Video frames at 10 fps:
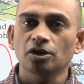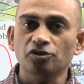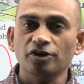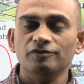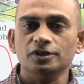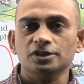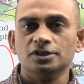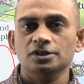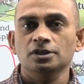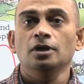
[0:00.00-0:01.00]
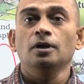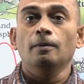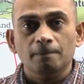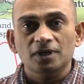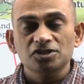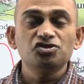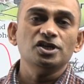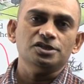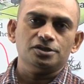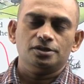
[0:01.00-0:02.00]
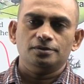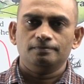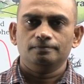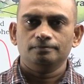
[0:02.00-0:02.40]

rivers, seas.